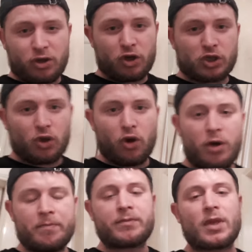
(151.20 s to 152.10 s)
you just
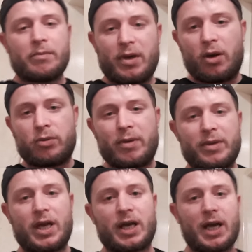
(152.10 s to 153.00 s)
know, but I'll probably get a